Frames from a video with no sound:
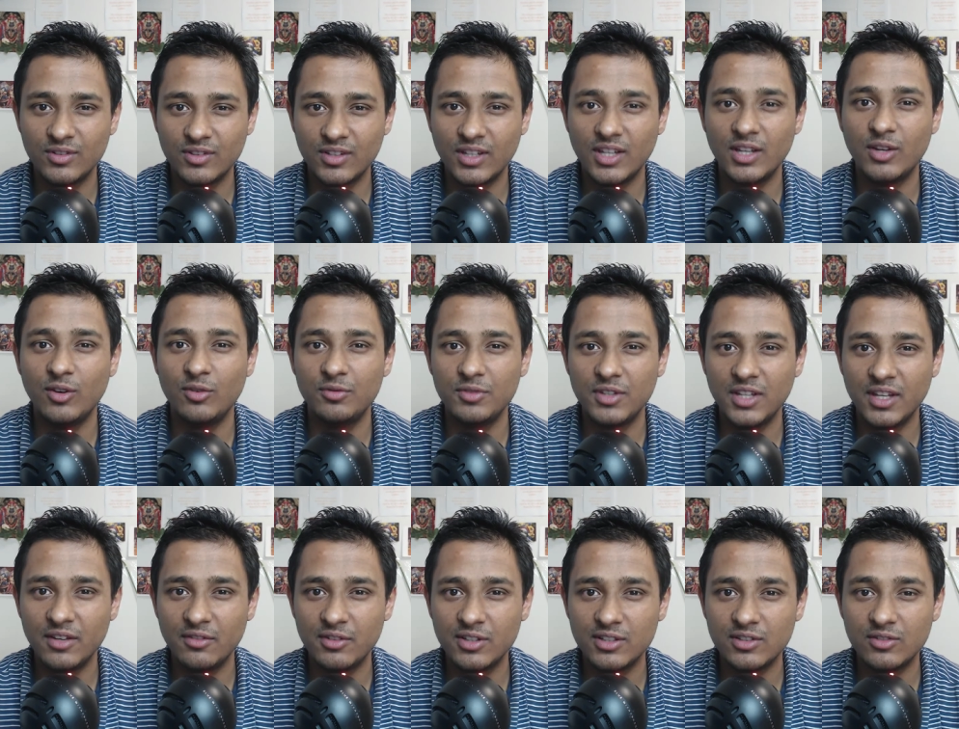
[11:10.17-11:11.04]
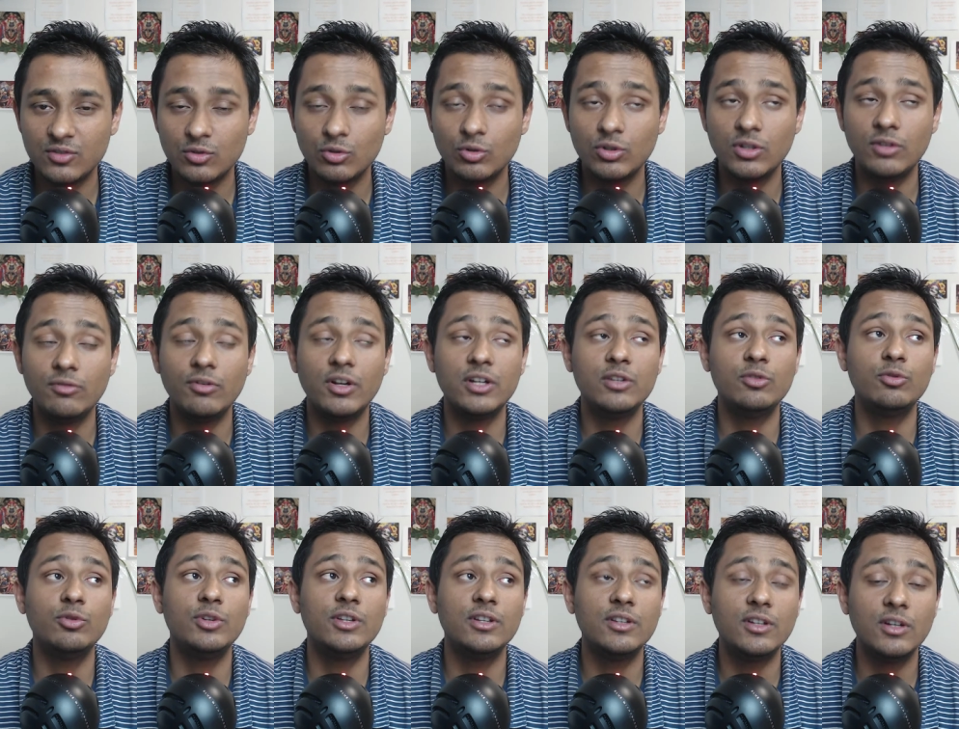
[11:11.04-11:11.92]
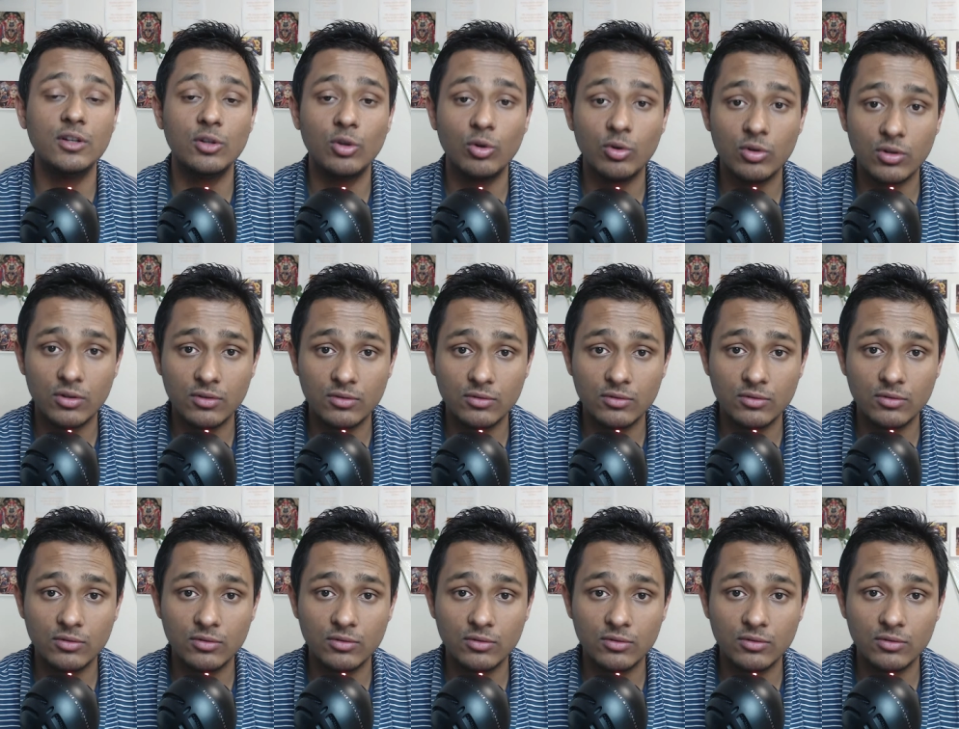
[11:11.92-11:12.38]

king of the heavens so he went to Lok